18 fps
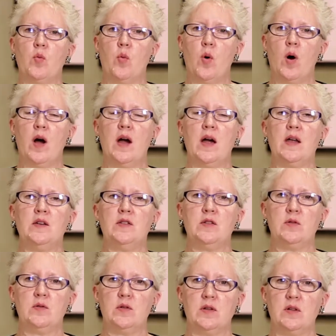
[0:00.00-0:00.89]
why
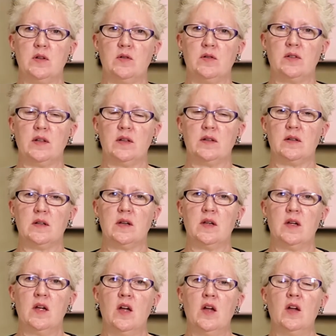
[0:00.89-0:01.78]
do you use it.
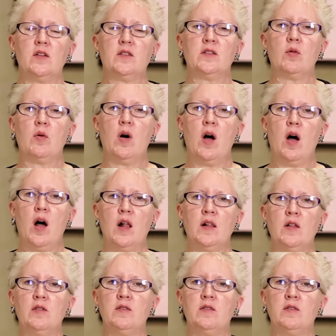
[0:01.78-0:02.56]
So a hollow